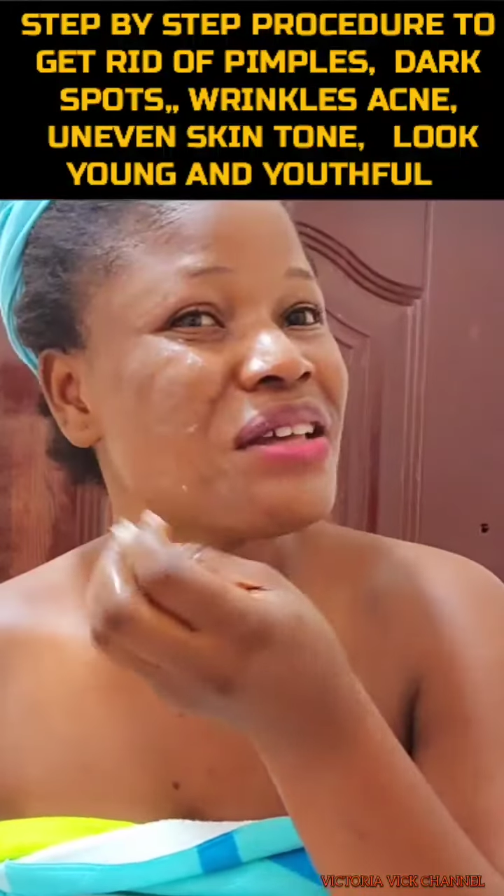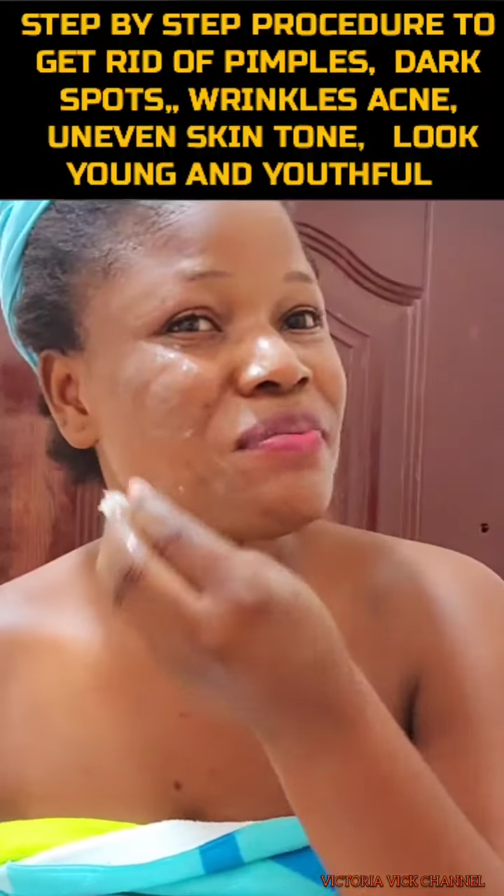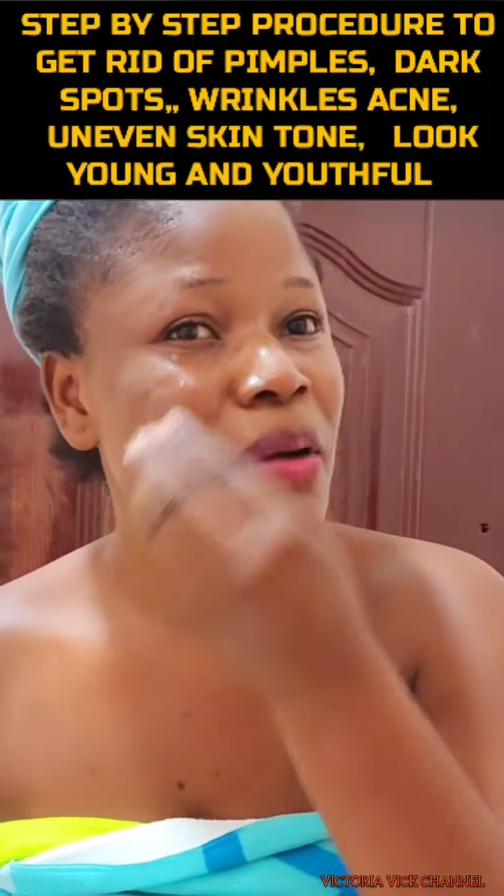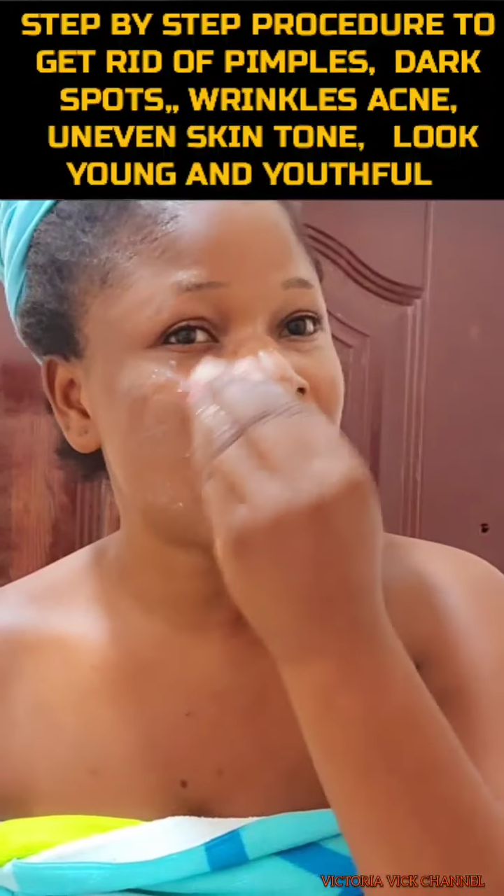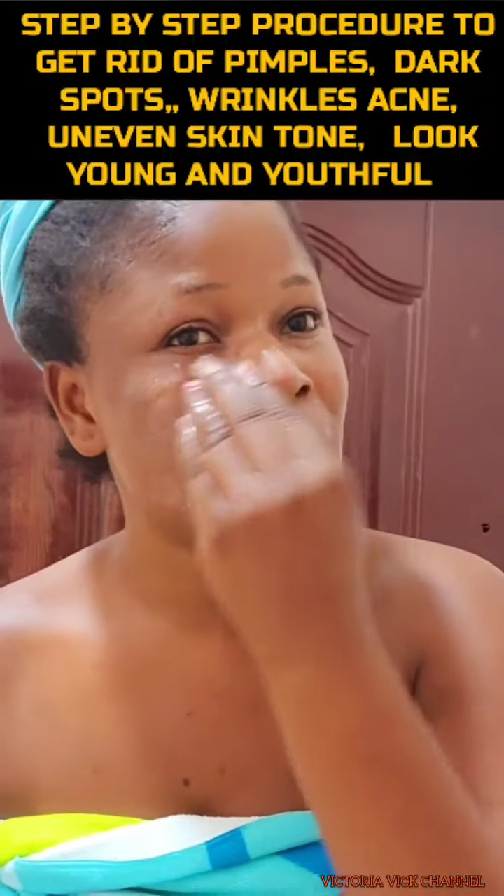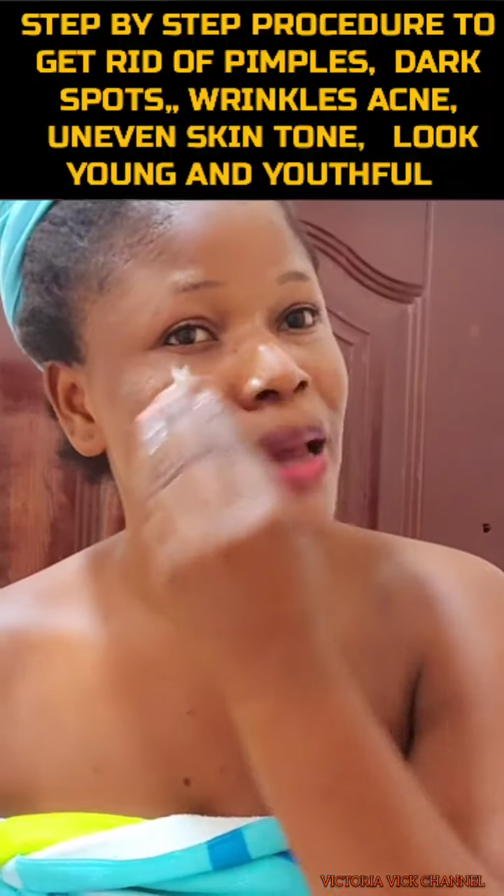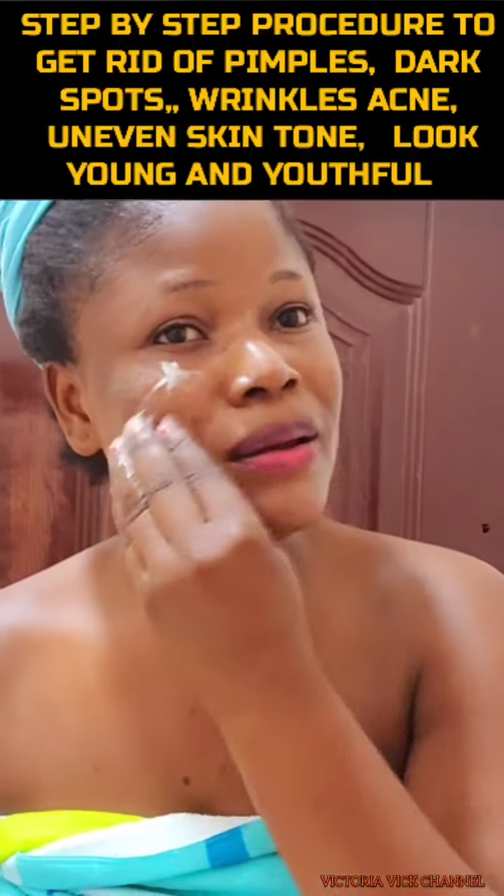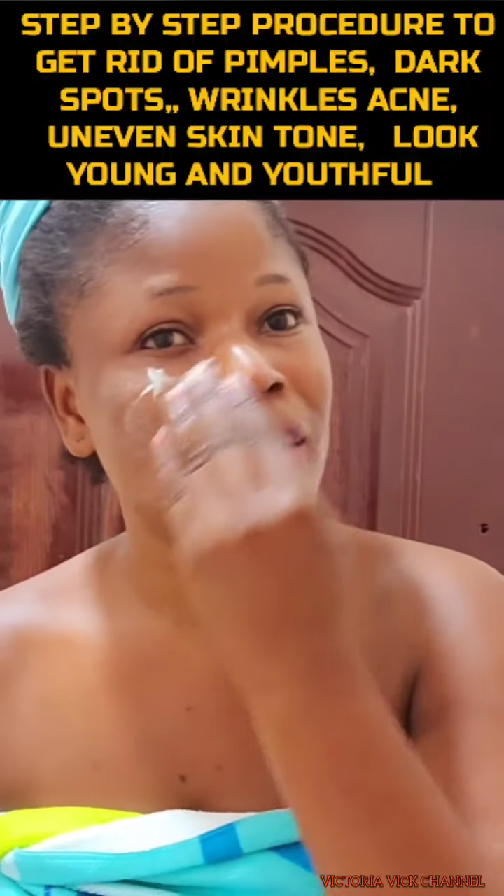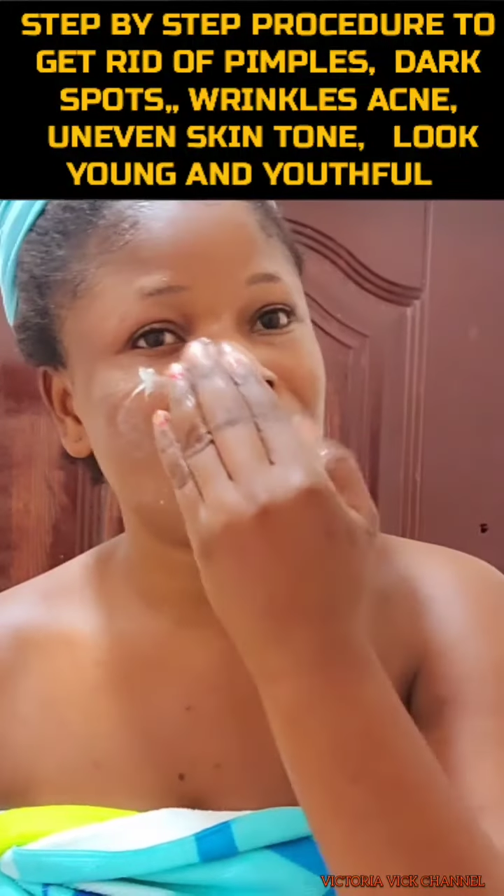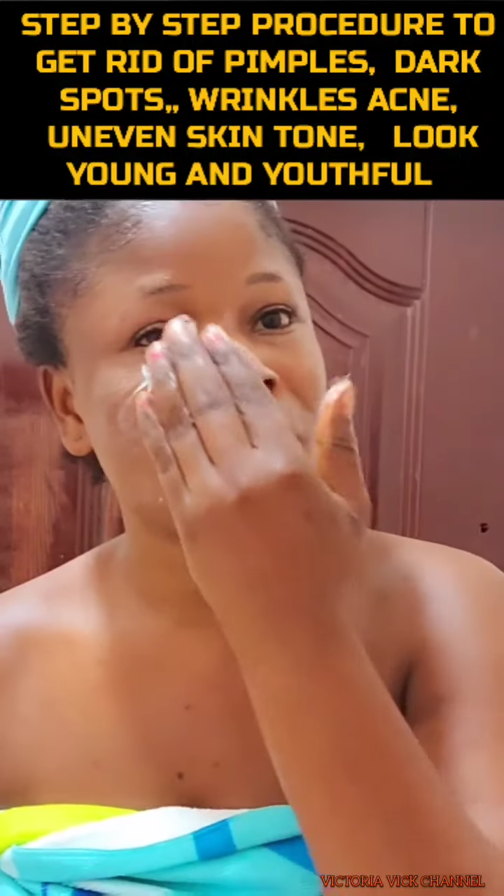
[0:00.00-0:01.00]
powder
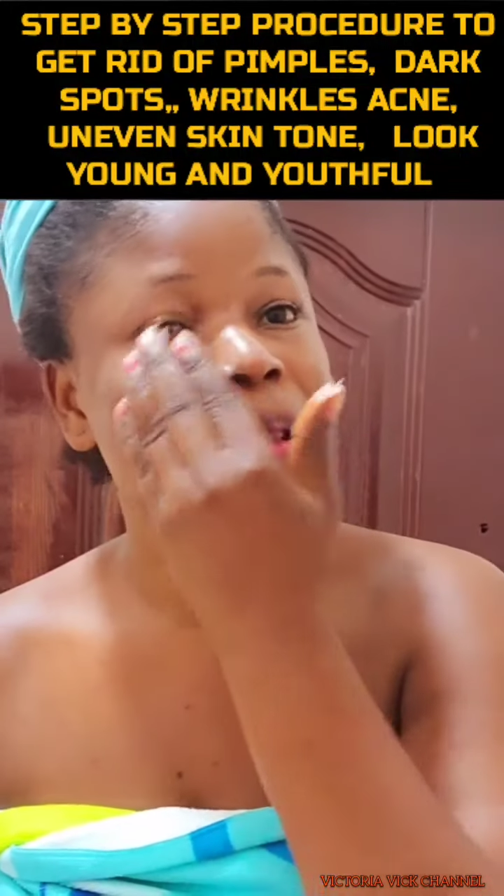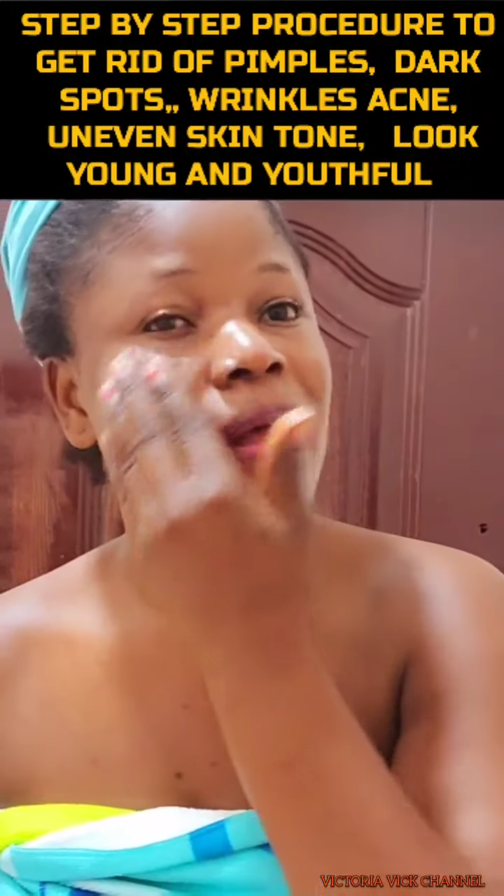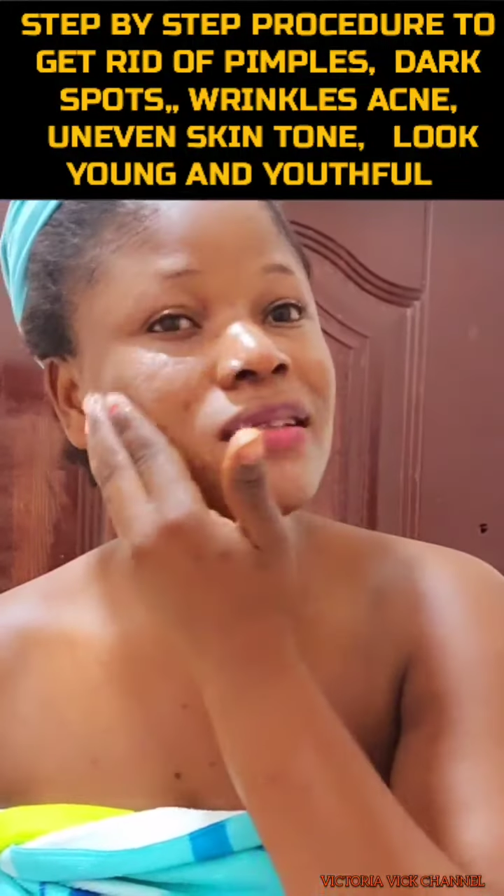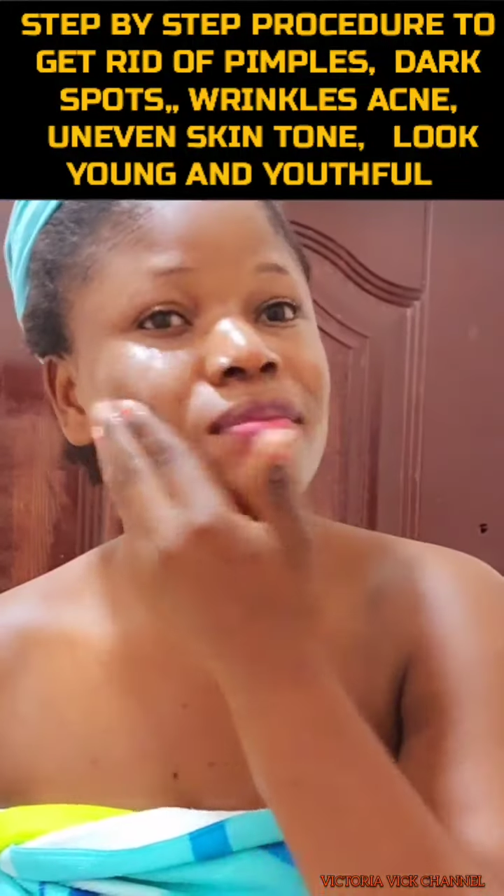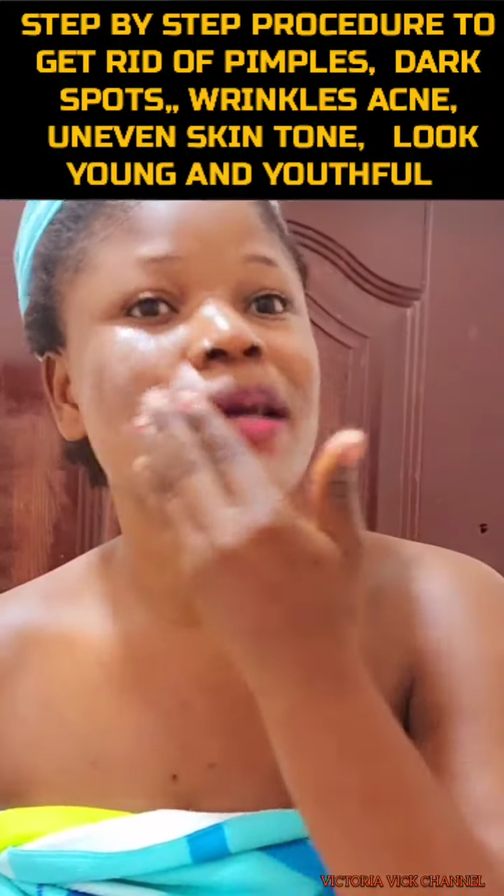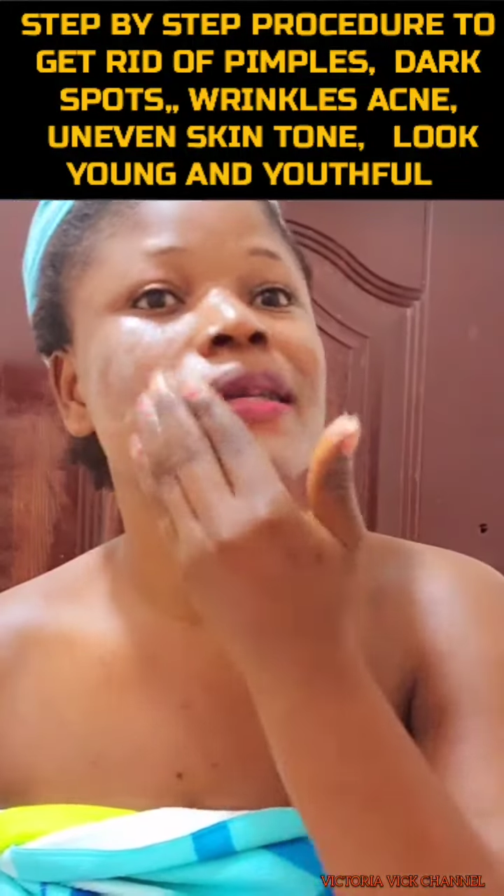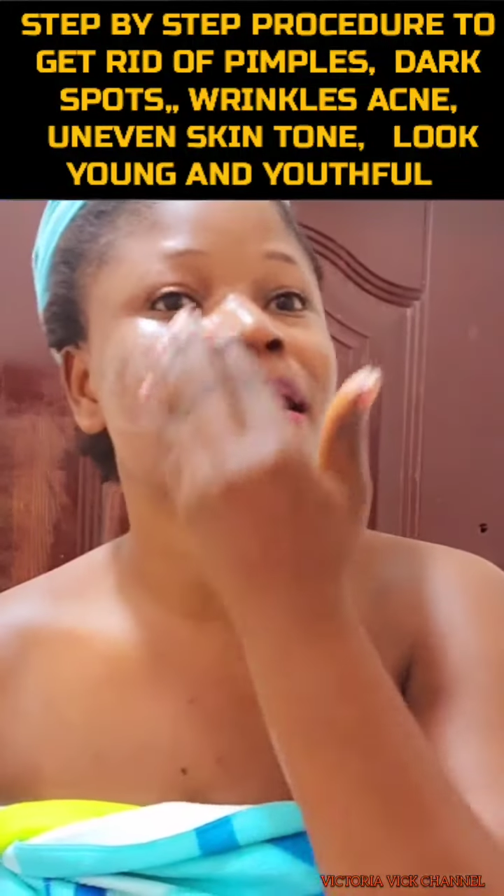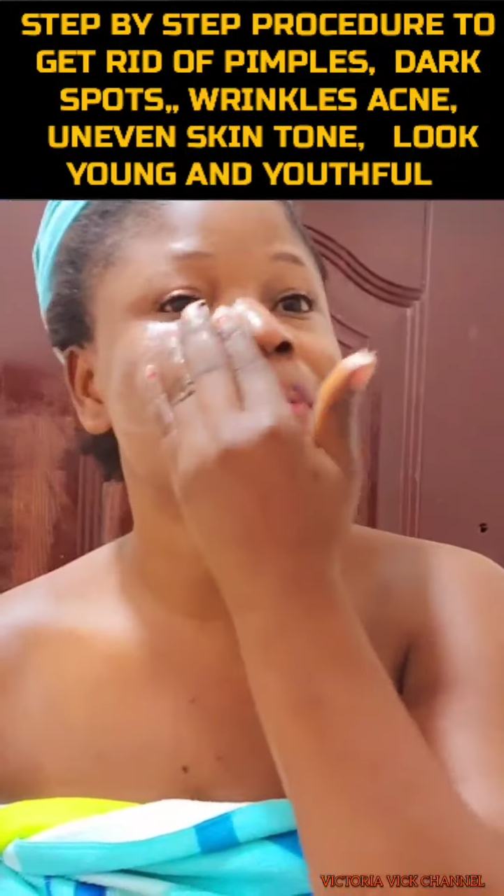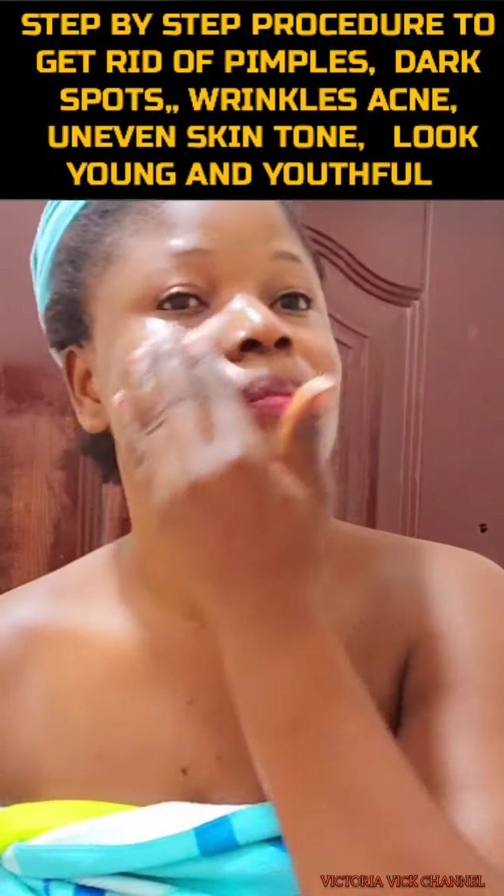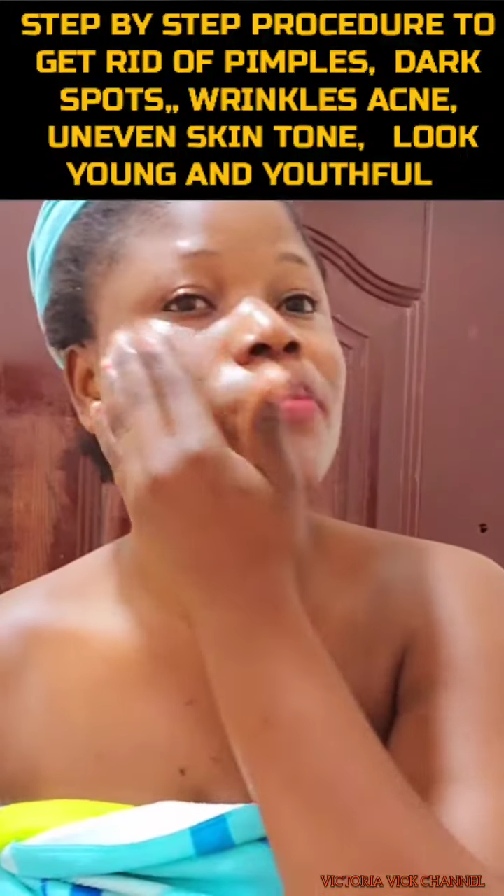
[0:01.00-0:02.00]
and all that.